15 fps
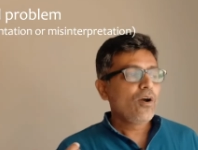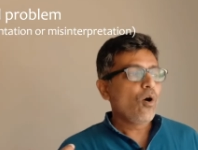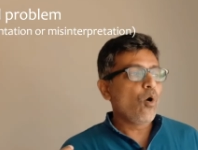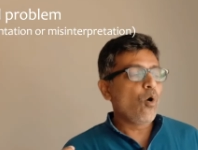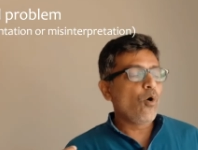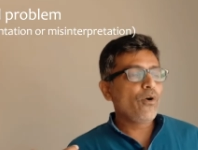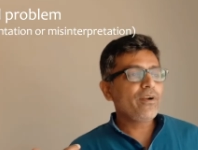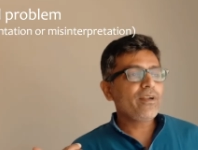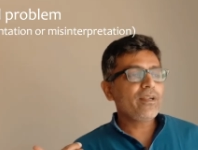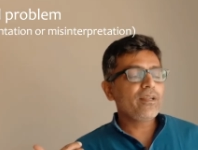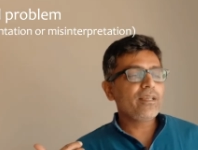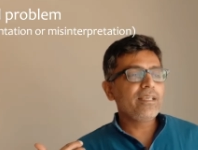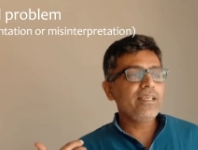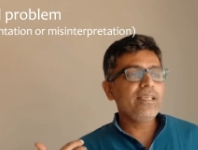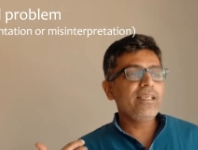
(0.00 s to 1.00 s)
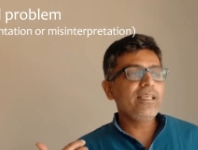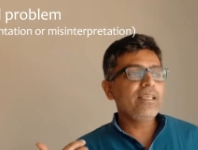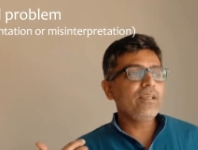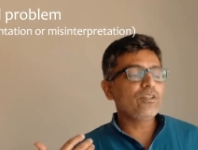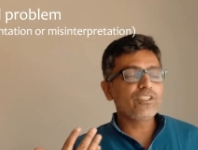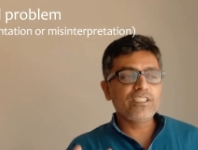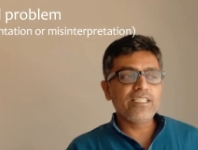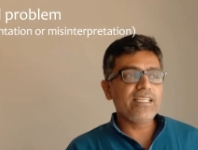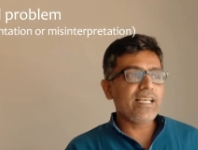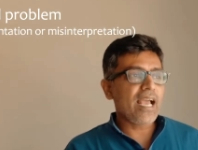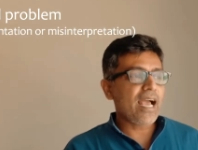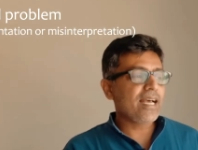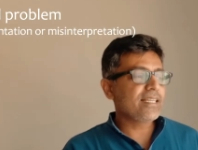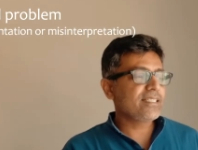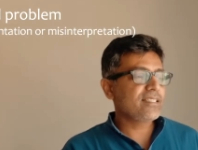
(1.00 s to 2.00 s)
or he or she
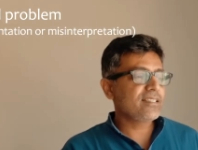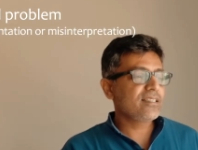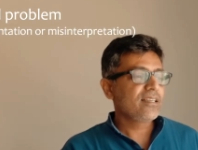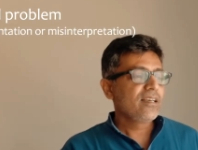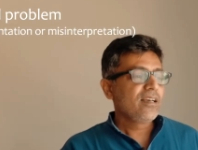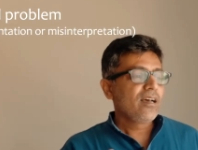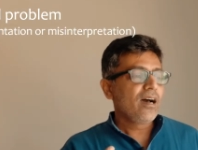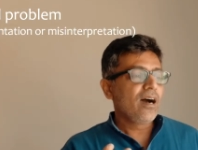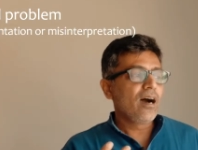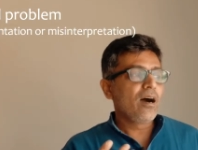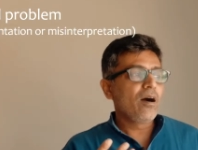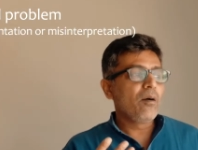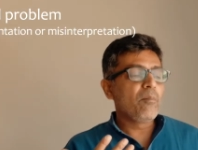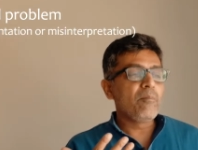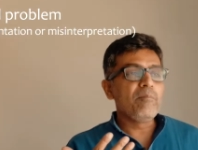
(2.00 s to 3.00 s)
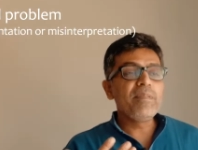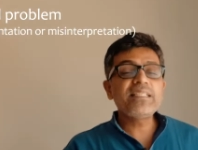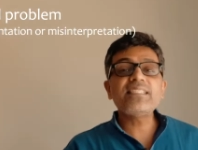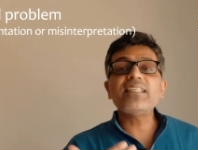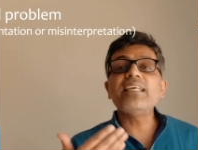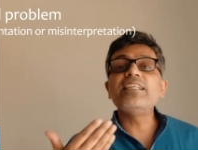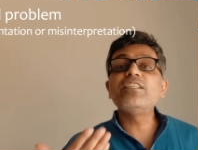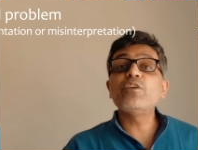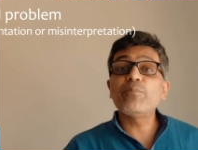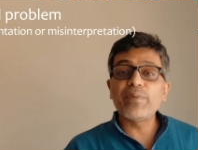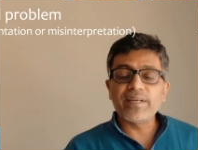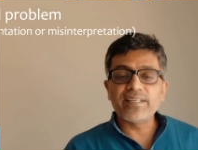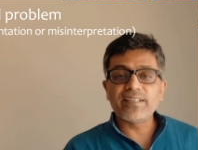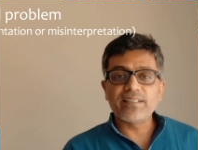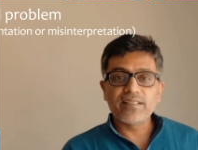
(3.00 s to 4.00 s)
has uh,
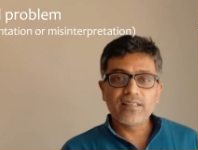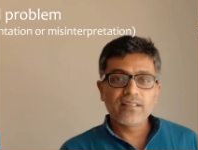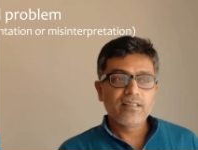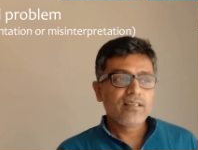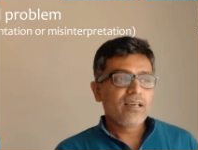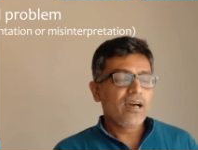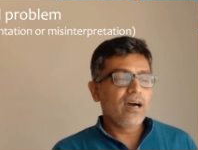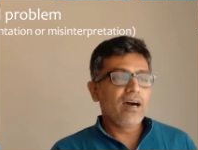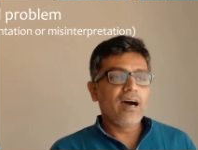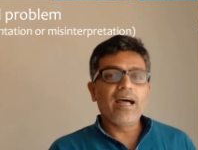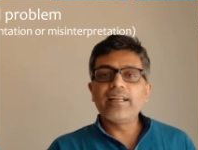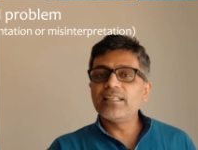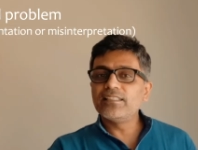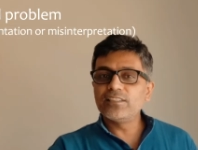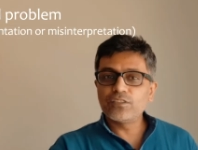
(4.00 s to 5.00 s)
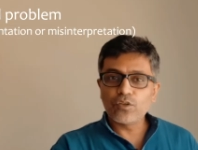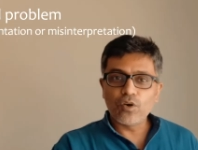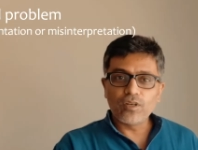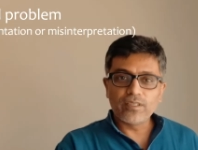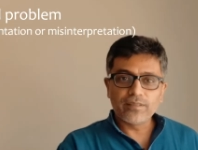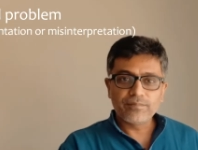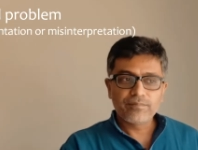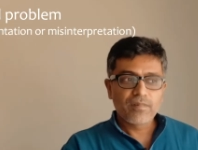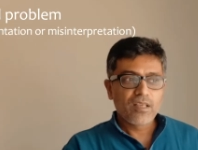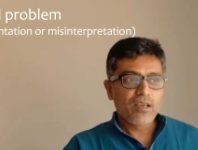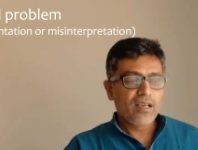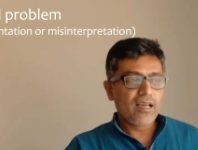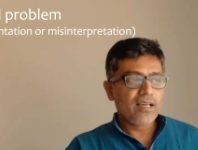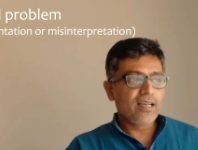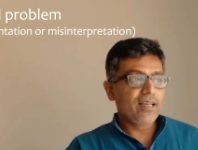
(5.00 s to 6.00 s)
misinterpreted uh, another scholar.
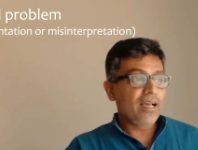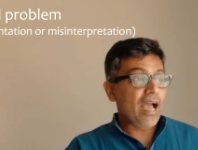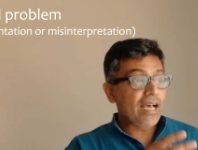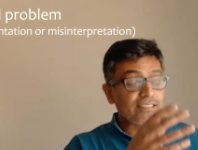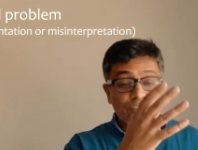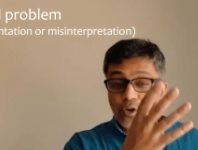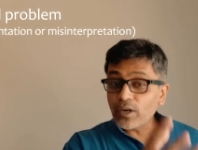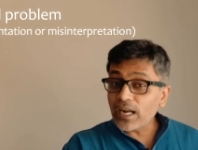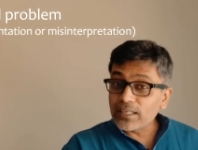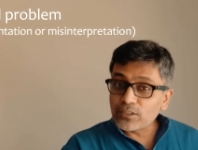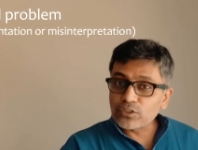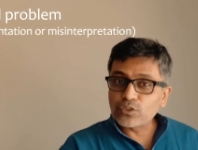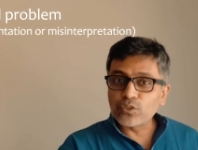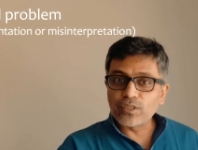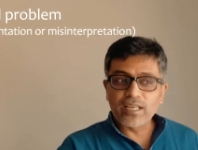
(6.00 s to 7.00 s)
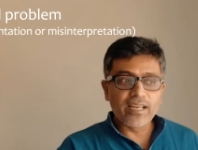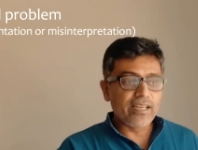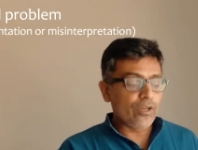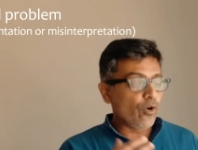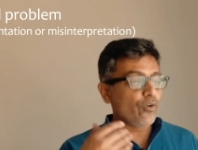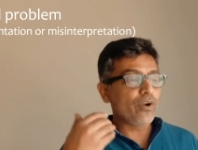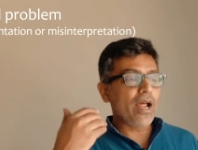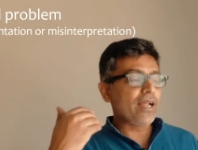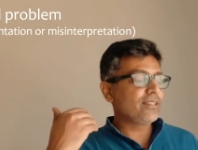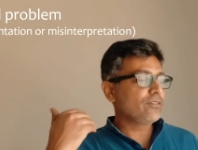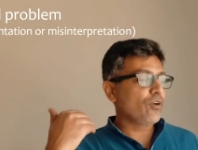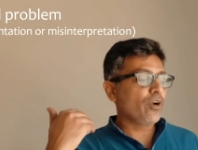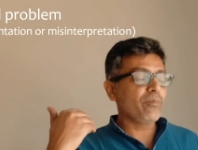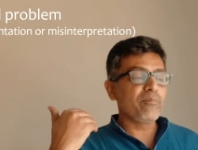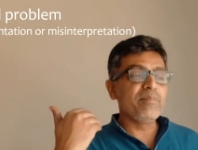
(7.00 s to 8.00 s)
Uh, has not understood clearly or has
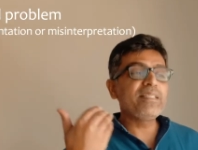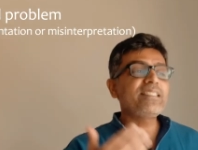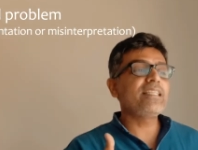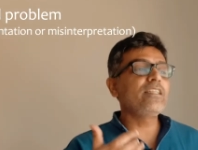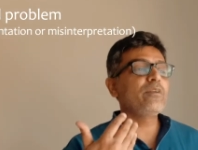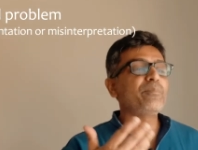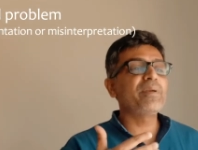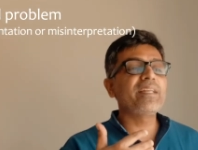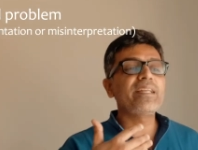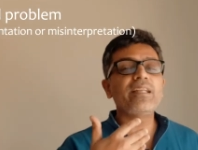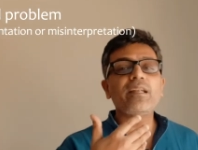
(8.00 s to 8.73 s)
not misinterpreted